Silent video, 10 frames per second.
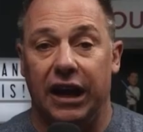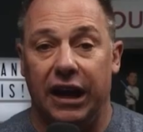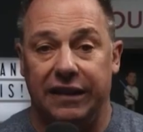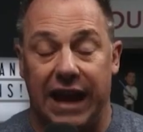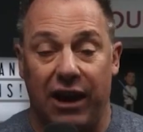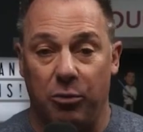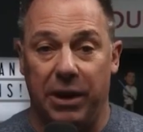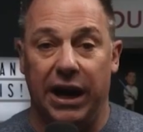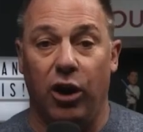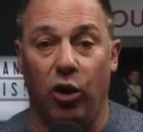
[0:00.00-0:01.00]
the How to
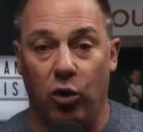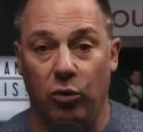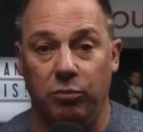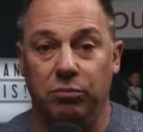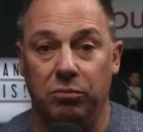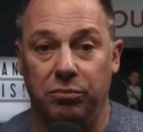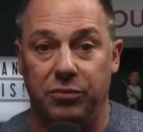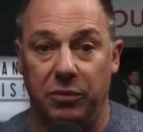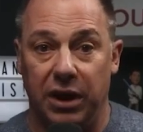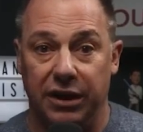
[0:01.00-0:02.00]
Buy a Home.
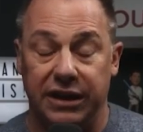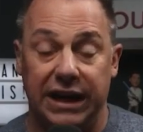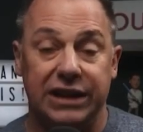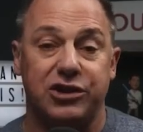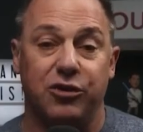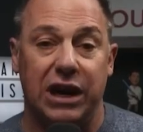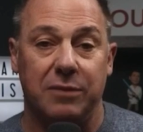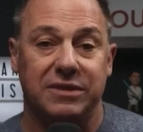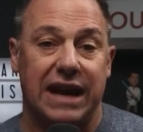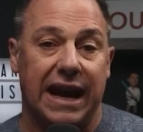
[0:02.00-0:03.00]
The
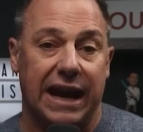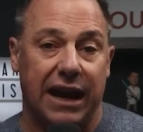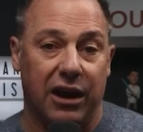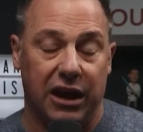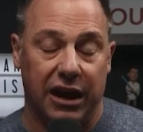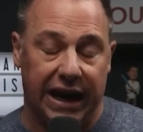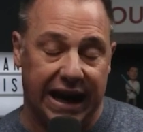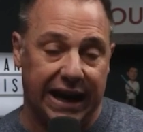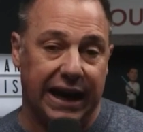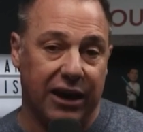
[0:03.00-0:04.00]
Instagrams
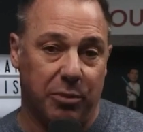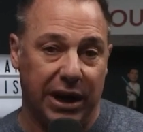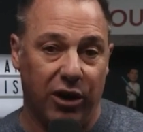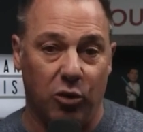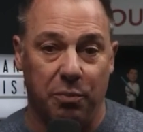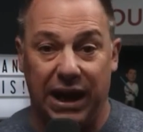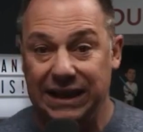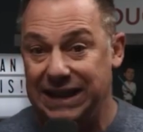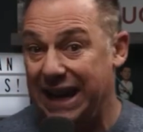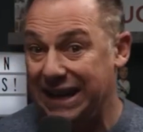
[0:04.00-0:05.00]
at How to Buy a Home
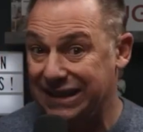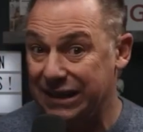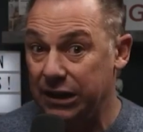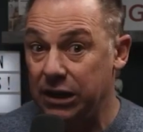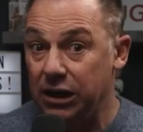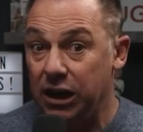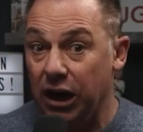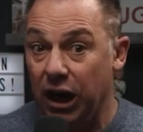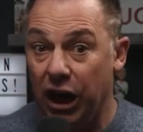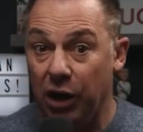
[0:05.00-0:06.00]
podcast.
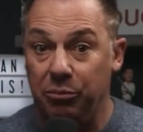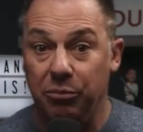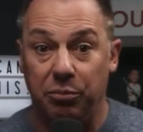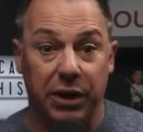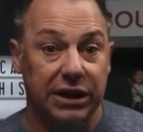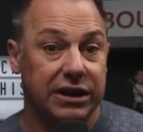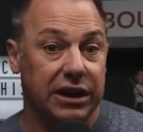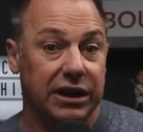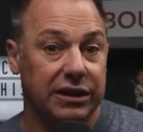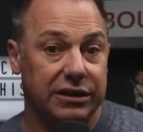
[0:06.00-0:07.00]
But
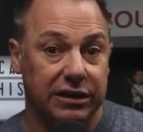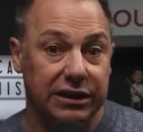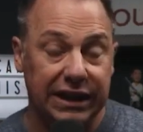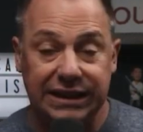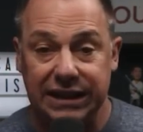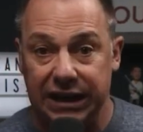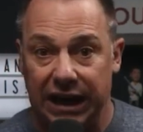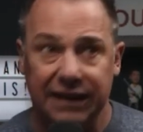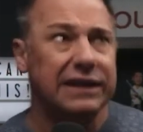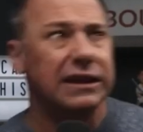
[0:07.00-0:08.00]
the LinkedIn, I
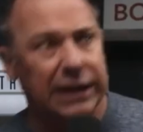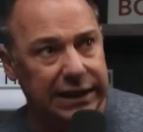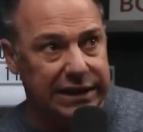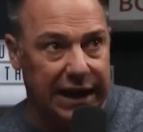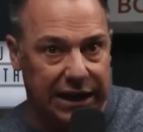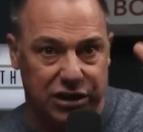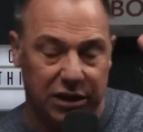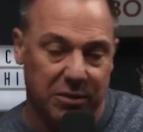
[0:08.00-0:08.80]
think the LinkedIn actually might